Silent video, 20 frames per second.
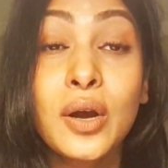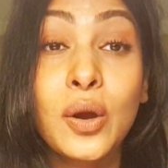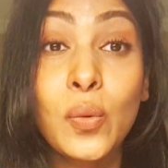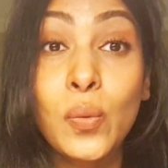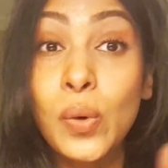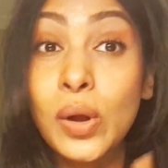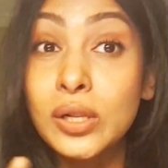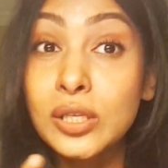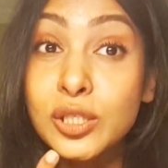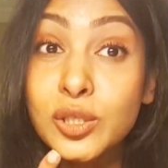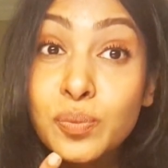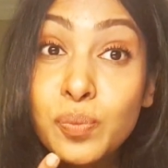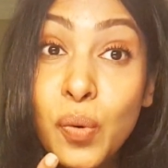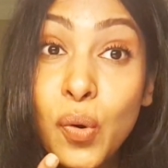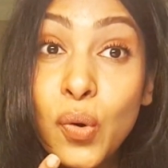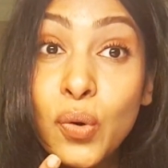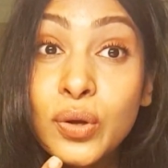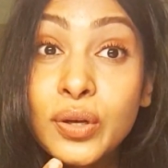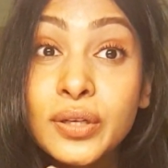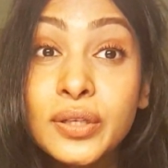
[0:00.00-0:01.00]

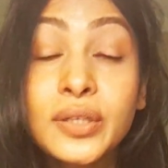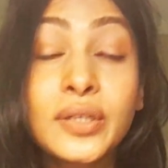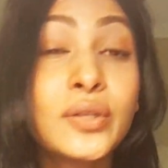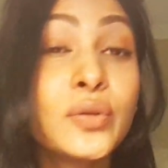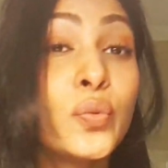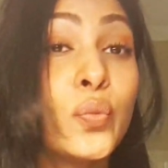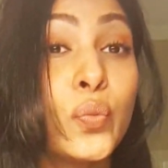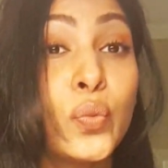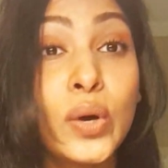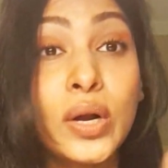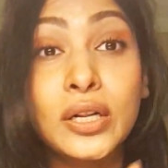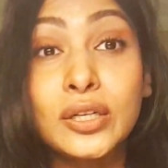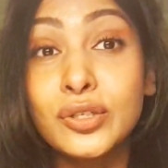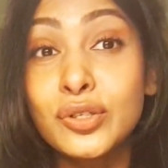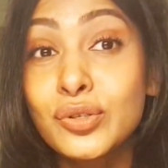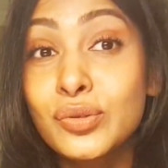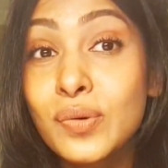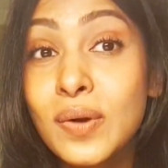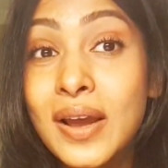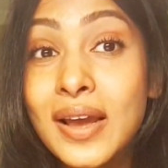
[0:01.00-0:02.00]
well-spoken,
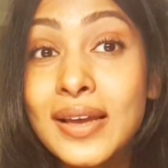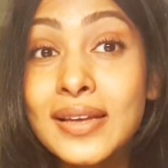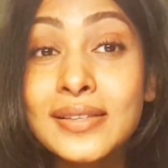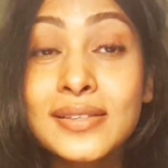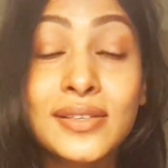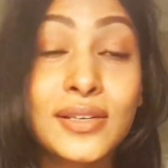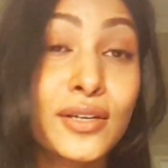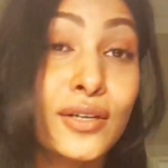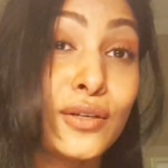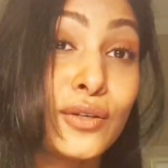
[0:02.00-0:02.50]
well-dressed,